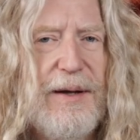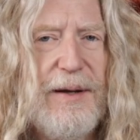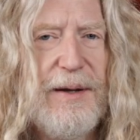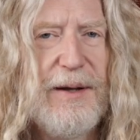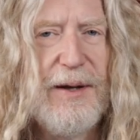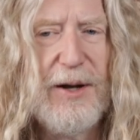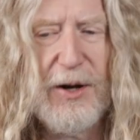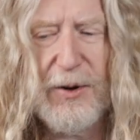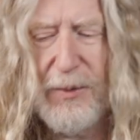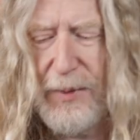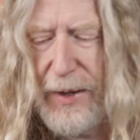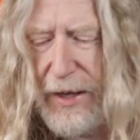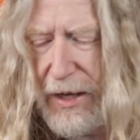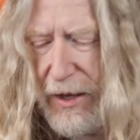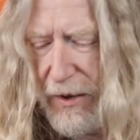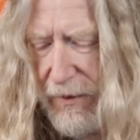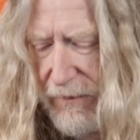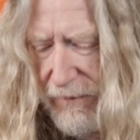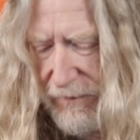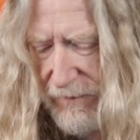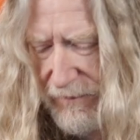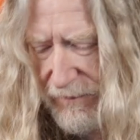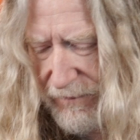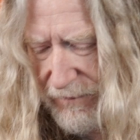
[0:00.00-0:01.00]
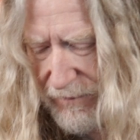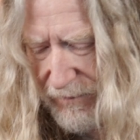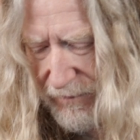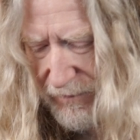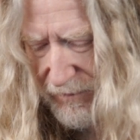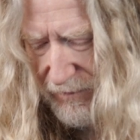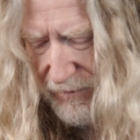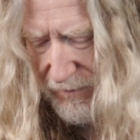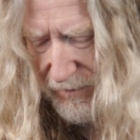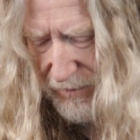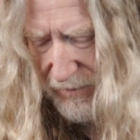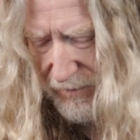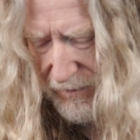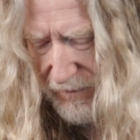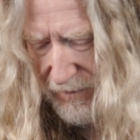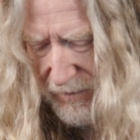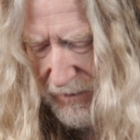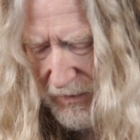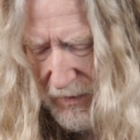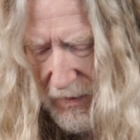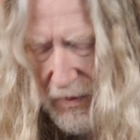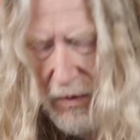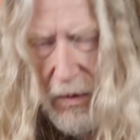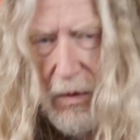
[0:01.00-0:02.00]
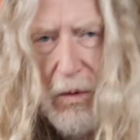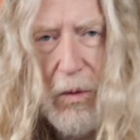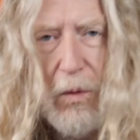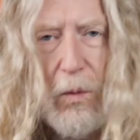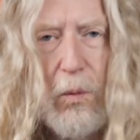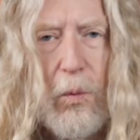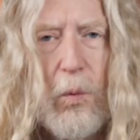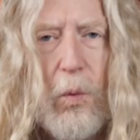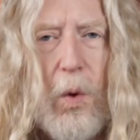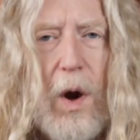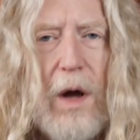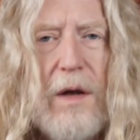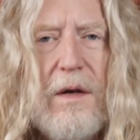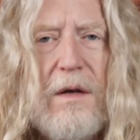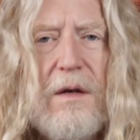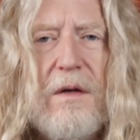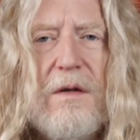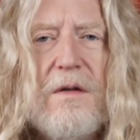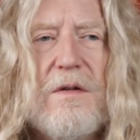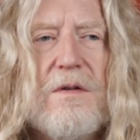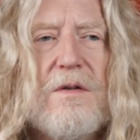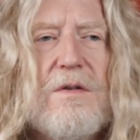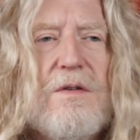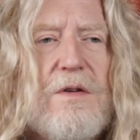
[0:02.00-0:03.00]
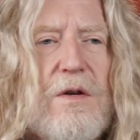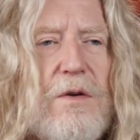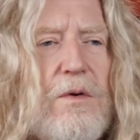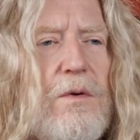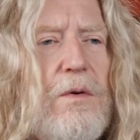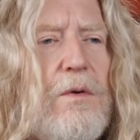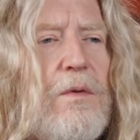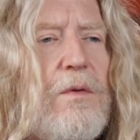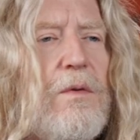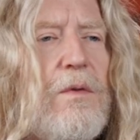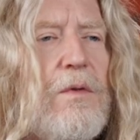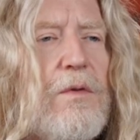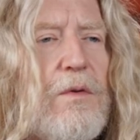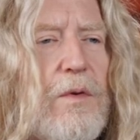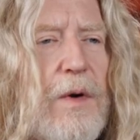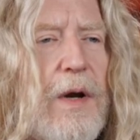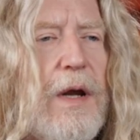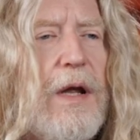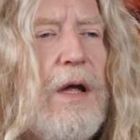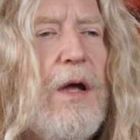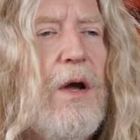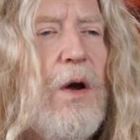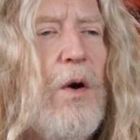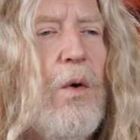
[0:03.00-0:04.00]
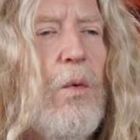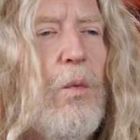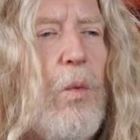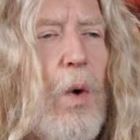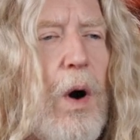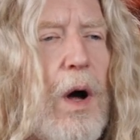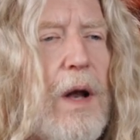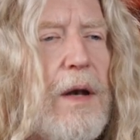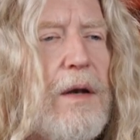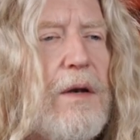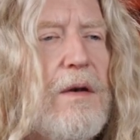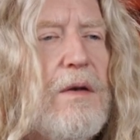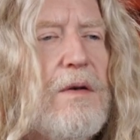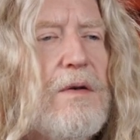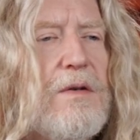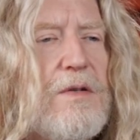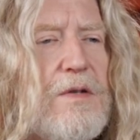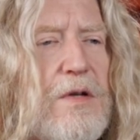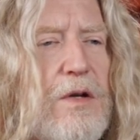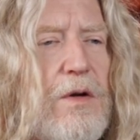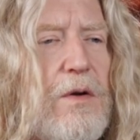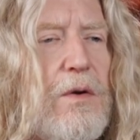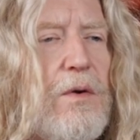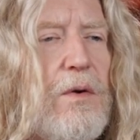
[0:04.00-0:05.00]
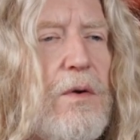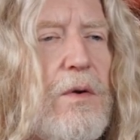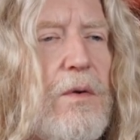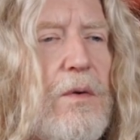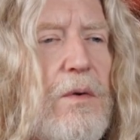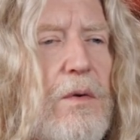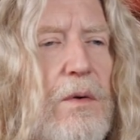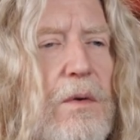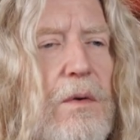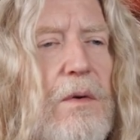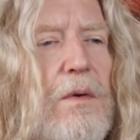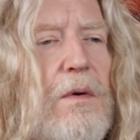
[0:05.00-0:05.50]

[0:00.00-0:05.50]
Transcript: Here we go. 1, 2, 3, 1, 2.